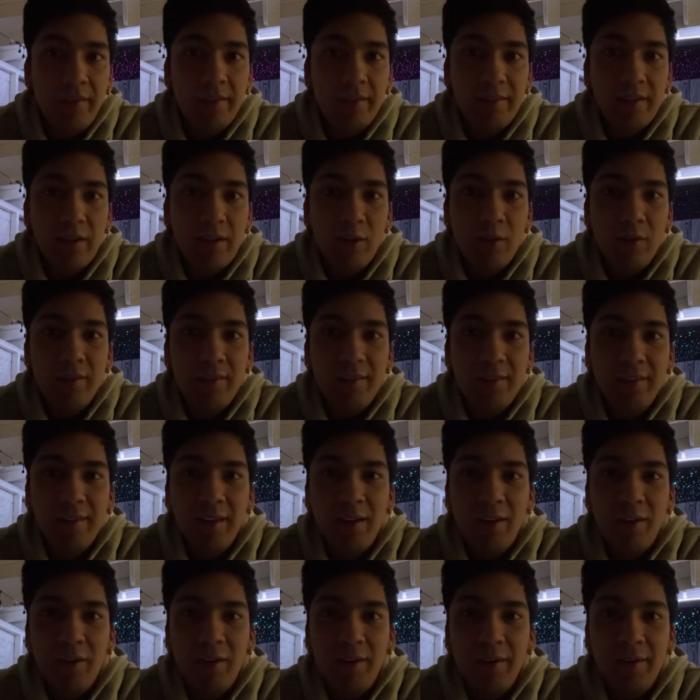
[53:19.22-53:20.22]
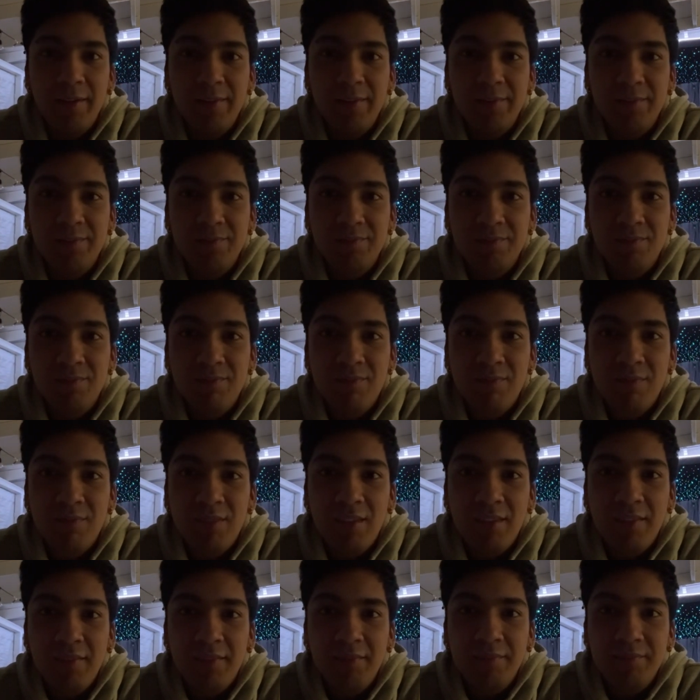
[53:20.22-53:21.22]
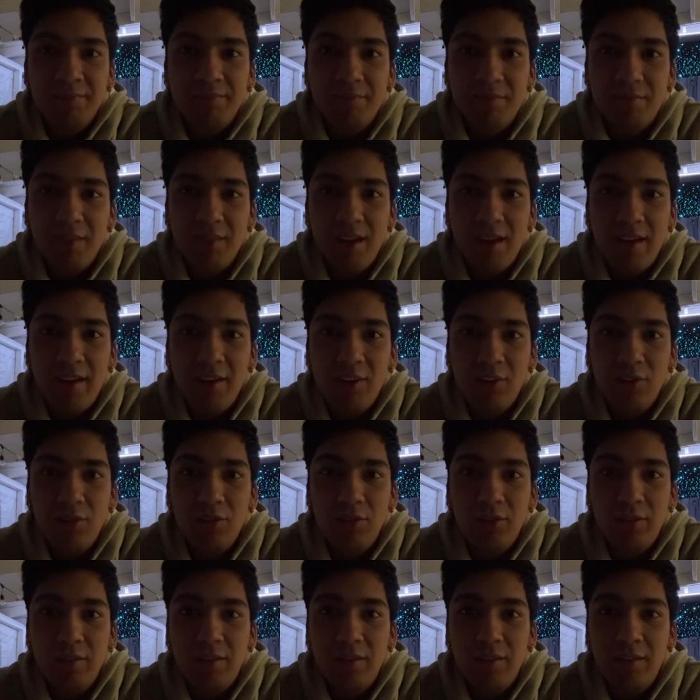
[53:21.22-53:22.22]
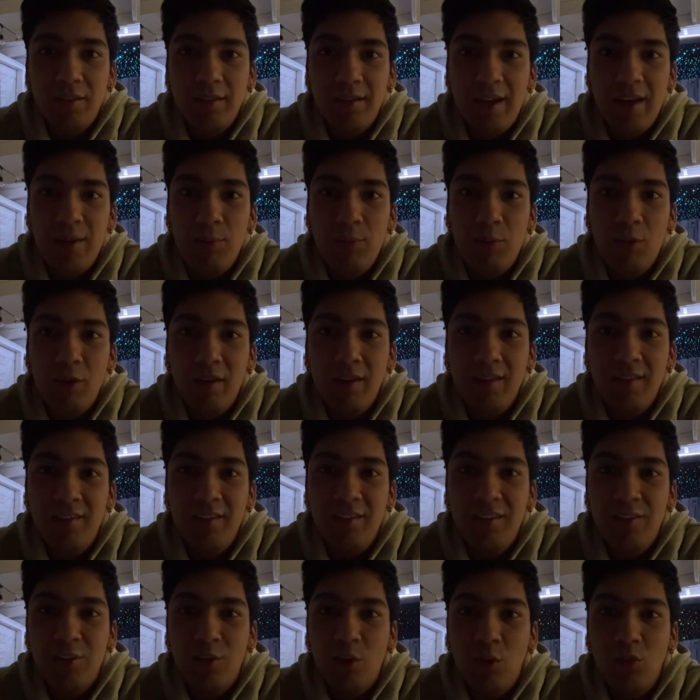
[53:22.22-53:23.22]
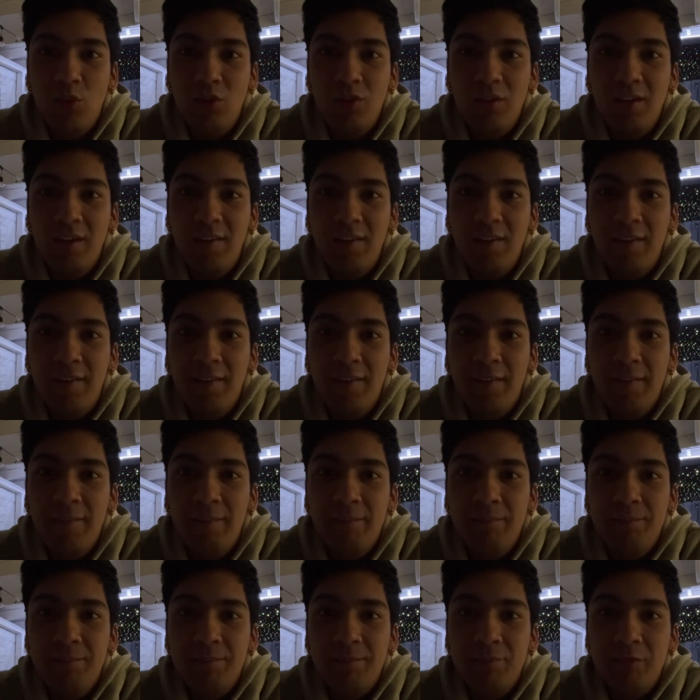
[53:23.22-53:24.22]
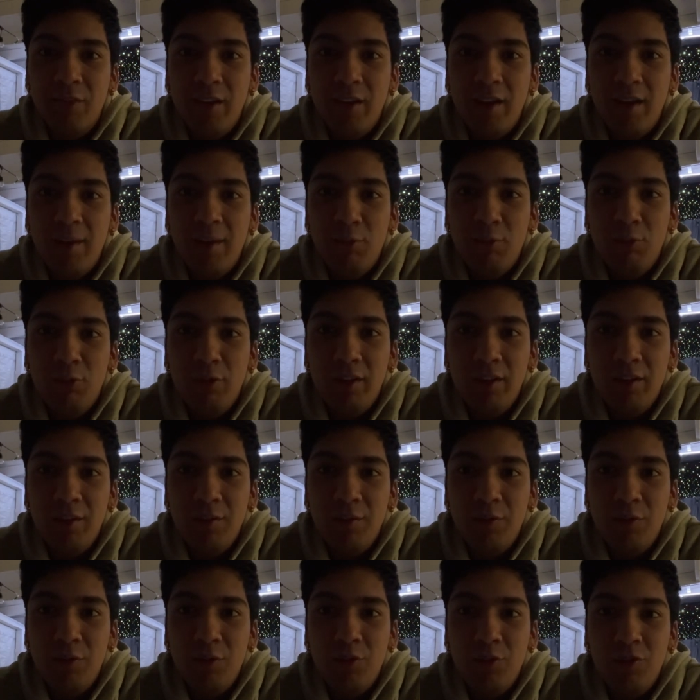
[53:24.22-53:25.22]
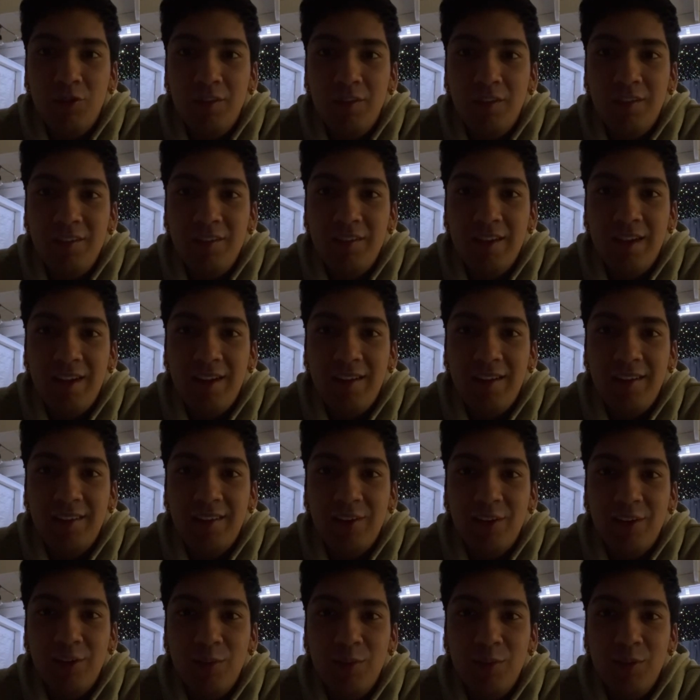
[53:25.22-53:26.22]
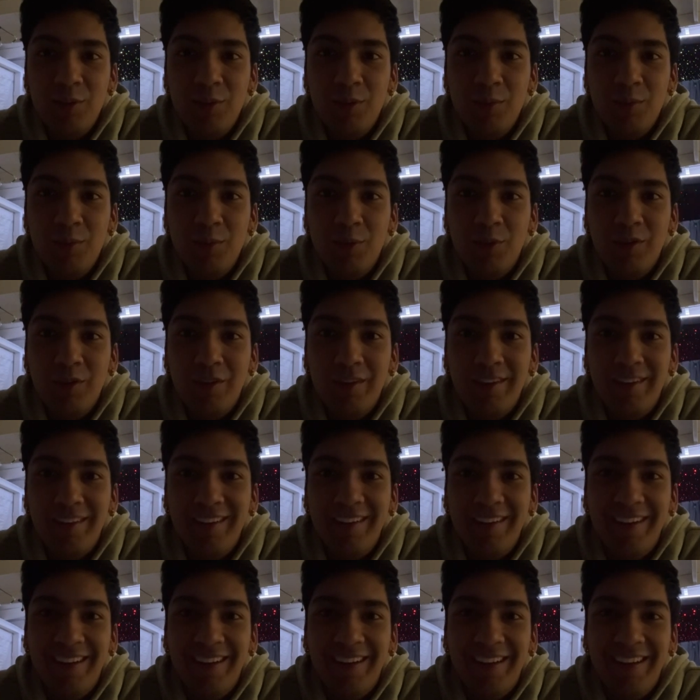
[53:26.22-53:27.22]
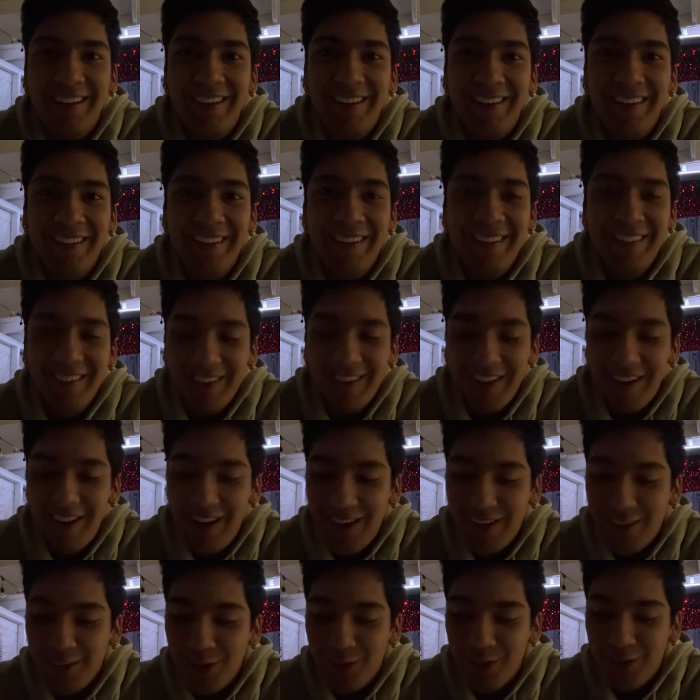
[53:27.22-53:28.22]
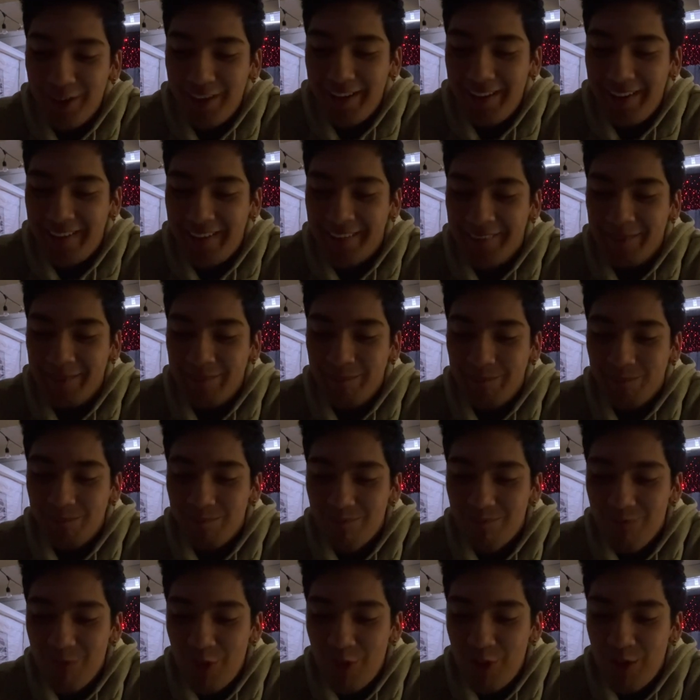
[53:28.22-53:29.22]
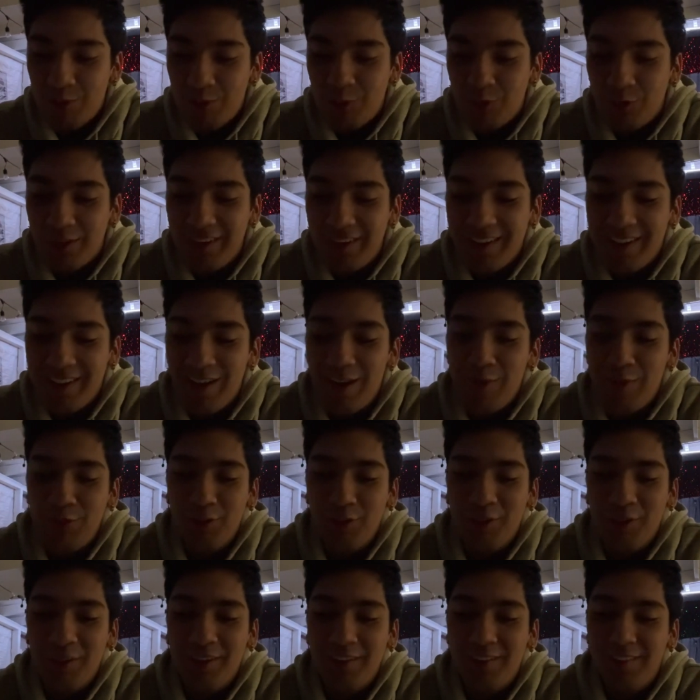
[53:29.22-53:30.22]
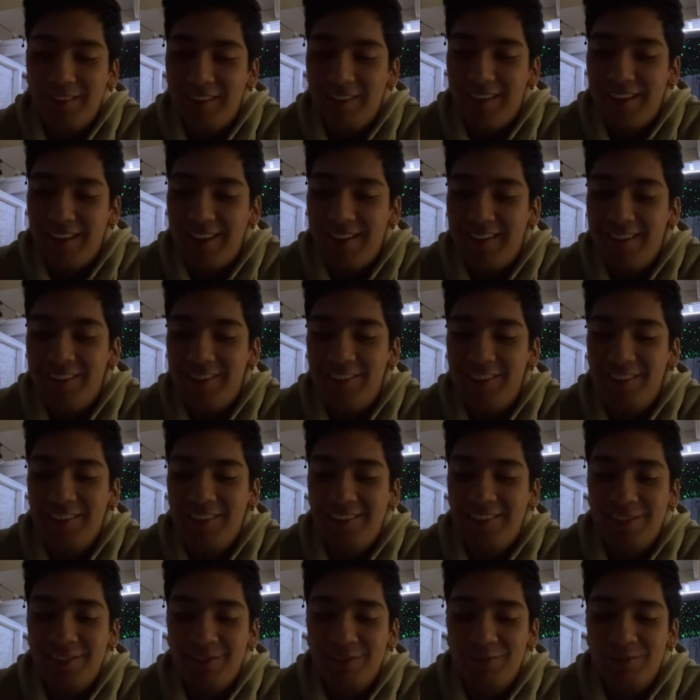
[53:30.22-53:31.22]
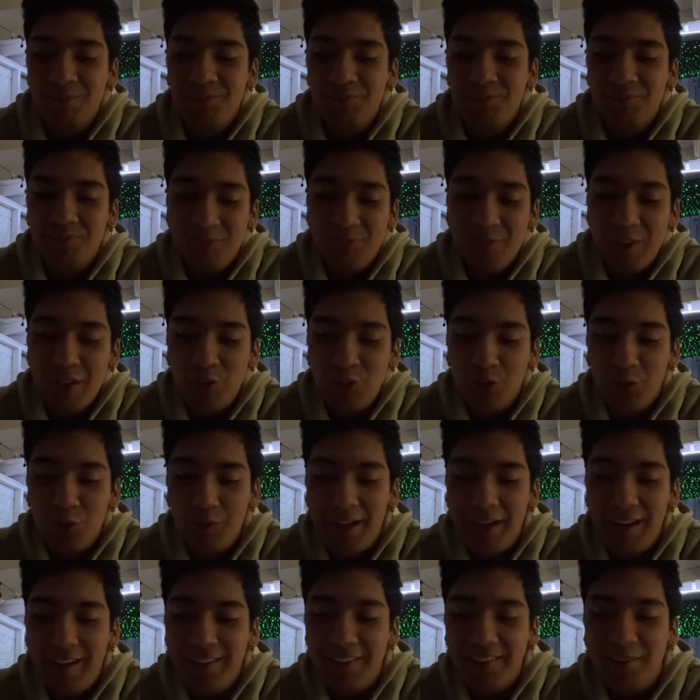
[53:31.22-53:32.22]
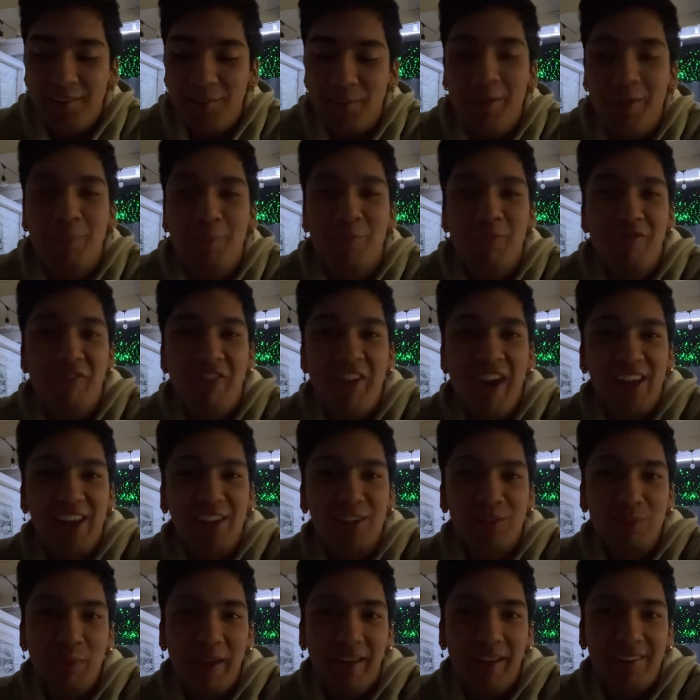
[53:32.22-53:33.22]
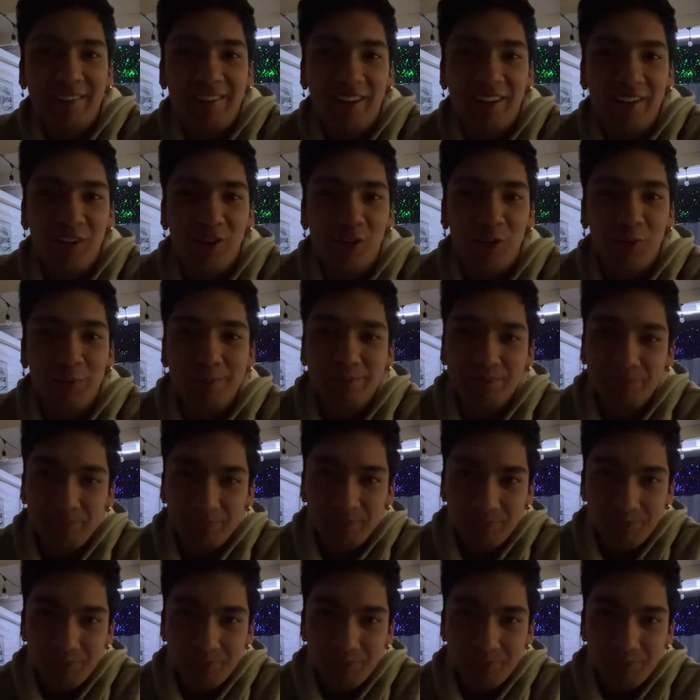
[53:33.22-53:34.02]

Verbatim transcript: He's stare scary. No, he don't. Ed Parkin, he's OSA. Okay, I'm really confused. This chat is all over the board. Ah, oh, Lori. I'm gonna have to click off because of that. It's just Tonight is a bit fast paced, I know.